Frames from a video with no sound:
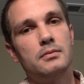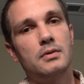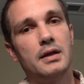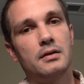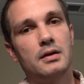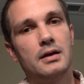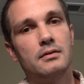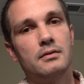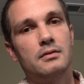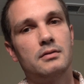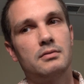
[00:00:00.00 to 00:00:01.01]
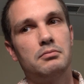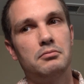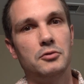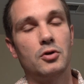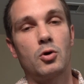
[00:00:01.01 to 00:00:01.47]
in
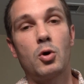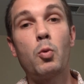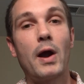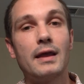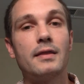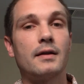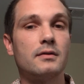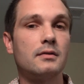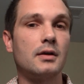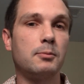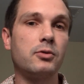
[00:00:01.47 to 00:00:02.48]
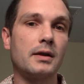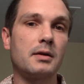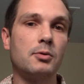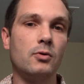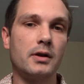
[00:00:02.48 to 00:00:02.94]
a way that's
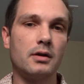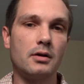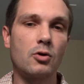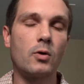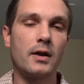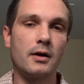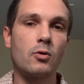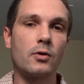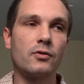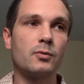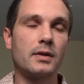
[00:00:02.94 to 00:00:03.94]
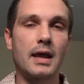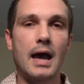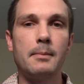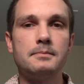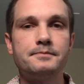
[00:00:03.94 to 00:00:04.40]
applicable and in accordance with
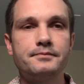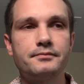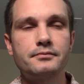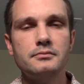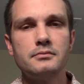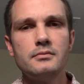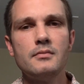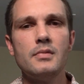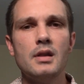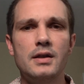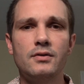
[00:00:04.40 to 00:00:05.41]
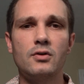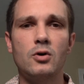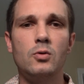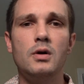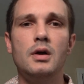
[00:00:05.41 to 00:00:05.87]
GAAP. And
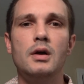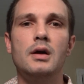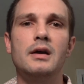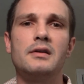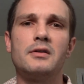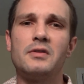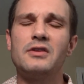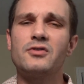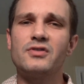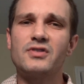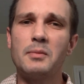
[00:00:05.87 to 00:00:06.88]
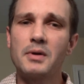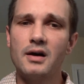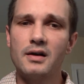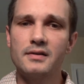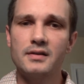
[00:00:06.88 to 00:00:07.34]
so these are just some
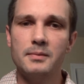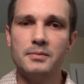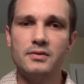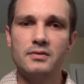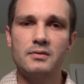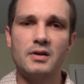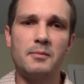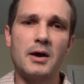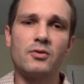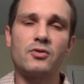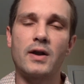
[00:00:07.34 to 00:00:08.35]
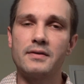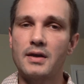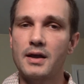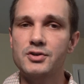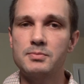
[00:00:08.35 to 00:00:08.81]
concepts about
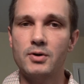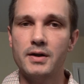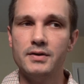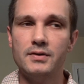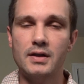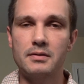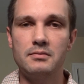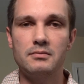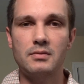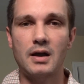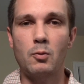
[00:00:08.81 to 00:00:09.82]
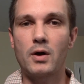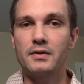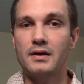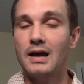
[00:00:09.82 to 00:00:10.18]
transaction price that I want to